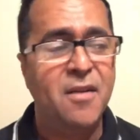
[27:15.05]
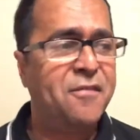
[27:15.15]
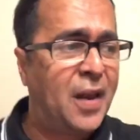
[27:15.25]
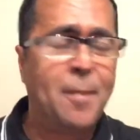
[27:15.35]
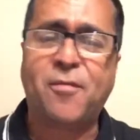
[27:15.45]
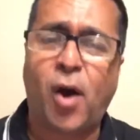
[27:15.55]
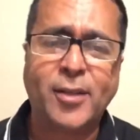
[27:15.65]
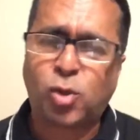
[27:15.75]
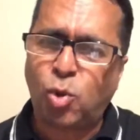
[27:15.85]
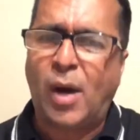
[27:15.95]
Philip
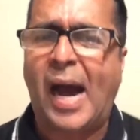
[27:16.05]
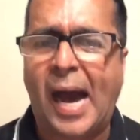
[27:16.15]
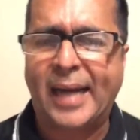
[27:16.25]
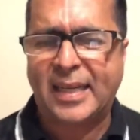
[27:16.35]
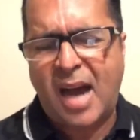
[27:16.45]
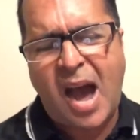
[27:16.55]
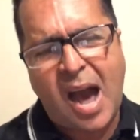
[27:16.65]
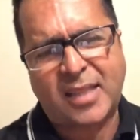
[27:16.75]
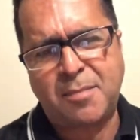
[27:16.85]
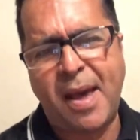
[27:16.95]
voice too hard, it
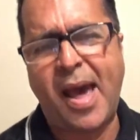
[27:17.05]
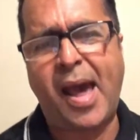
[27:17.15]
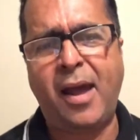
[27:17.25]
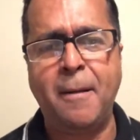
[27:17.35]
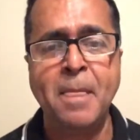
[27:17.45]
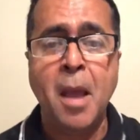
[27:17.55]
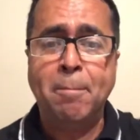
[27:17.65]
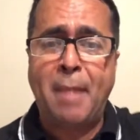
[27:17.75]
hurt me.